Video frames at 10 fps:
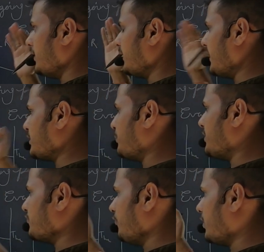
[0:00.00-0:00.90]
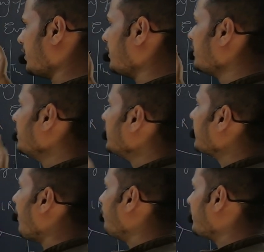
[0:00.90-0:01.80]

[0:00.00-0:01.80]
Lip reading: takes place for a counter